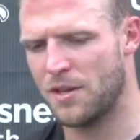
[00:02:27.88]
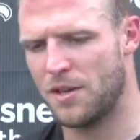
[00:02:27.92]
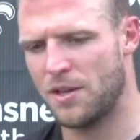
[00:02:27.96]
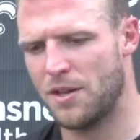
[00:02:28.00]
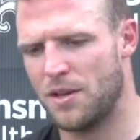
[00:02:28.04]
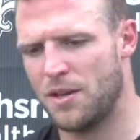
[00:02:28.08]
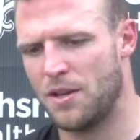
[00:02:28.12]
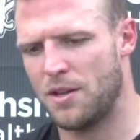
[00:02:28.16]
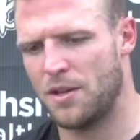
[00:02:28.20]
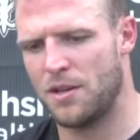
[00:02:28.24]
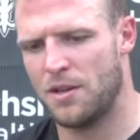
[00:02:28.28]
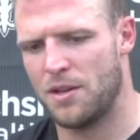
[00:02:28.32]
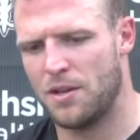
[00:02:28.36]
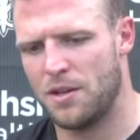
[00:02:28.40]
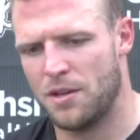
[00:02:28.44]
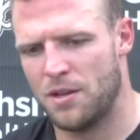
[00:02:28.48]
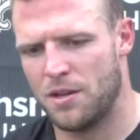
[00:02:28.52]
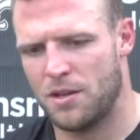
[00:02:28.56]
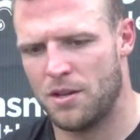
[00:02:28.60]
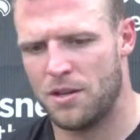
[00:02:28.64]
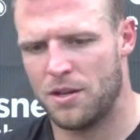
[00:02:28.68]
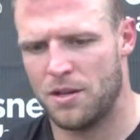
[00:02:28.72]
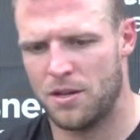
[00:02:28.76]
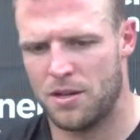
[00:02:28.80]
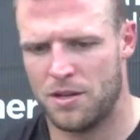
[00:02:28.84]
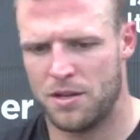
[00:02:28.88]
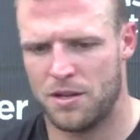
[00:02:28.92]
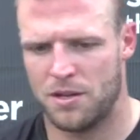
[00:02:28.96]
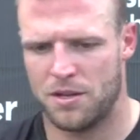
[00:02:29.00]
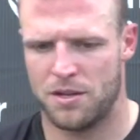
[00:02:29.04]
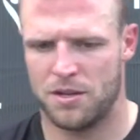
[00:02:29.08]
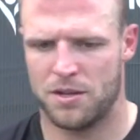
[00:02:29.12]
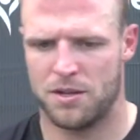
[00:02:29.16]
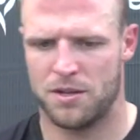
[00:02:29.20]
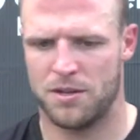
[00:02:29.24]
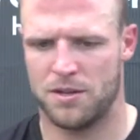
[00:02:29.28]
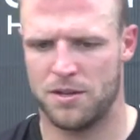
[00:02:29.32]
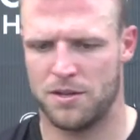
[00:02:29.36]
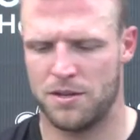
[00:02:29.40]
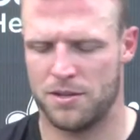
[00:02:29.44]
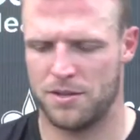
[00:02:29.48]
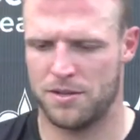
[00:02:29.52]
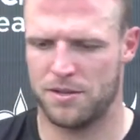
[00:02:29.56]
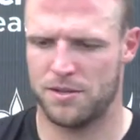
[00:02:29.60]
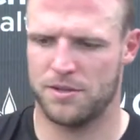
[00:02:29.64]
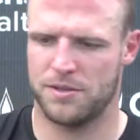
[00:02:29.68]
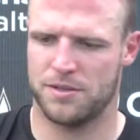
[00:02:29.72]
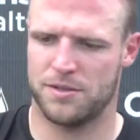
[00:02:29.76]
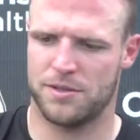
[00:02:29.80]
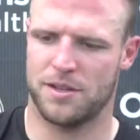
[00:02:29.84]
Like you know, like the back of your hand.
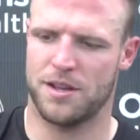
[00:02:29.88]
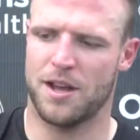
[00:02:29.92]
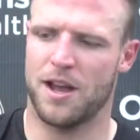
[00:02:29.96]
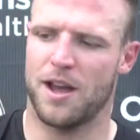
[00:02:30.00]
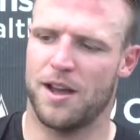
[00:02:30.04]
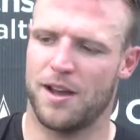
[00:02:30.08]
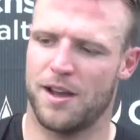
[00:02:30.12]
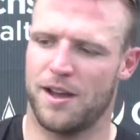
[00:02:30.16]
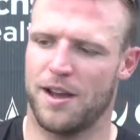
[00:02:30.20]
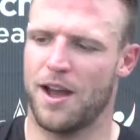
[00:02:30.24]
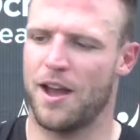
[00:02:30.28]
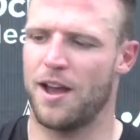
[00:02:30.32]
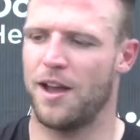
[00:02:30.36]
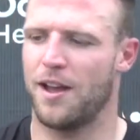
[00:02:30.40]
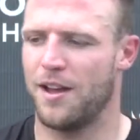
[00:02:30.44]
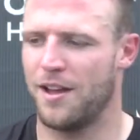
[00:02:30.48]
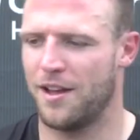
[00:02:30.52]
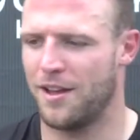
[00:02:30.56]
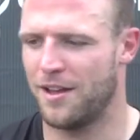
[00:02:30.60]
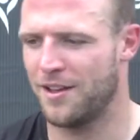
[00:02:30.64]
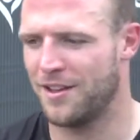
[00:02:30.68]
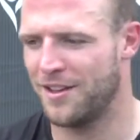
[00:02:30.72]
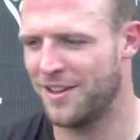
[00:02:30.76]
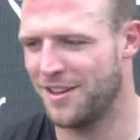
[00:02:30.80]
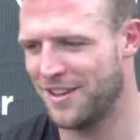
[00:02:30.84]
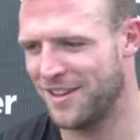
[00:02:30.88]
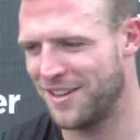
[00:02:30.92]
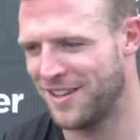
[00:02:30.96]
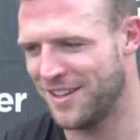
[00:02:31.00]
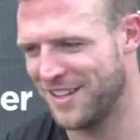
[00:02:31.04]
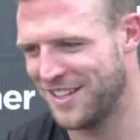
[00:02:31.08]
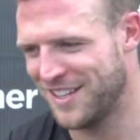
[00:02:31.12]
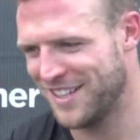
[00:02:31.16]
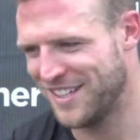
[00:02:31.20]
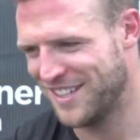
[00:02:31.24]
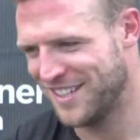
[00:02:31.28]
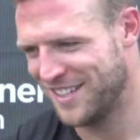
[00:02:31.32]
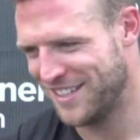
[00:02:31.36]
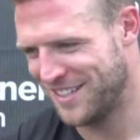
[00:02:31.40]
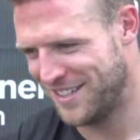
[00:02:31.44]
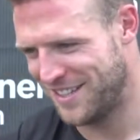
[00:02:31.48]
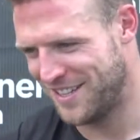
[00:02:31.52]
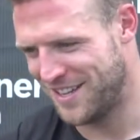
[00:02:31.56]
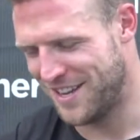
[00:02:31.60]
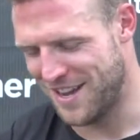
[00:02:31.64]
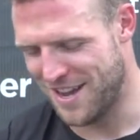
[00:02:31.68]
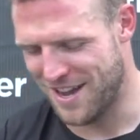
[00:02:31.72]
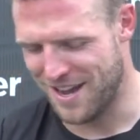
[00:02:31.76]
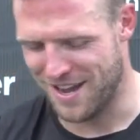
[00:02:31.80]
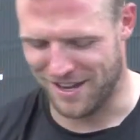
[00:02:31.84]
Because I know you always were leaning on Drew.
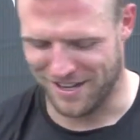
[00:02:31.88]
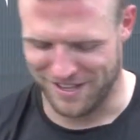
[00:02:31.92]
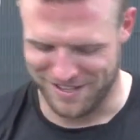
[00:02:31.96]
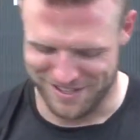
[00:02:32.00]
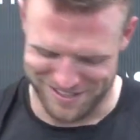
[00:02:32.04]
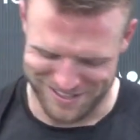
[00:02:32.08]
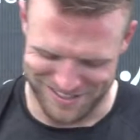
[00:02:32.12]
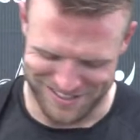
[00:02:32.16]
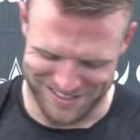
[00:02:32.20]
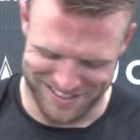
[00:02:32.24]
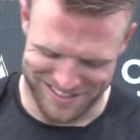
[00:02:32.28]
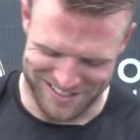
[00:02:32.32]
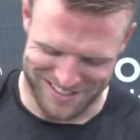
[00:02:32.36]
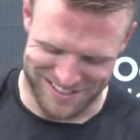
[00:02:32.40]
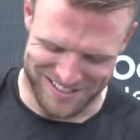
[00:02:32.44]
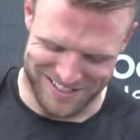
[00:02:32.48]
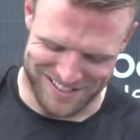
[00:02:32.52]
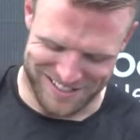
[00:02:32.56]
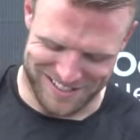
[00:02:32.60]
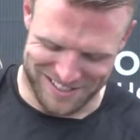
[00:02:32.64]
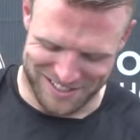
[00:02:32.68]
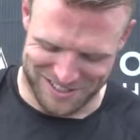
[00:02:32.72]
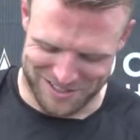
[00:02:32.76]
And, yeah. You know.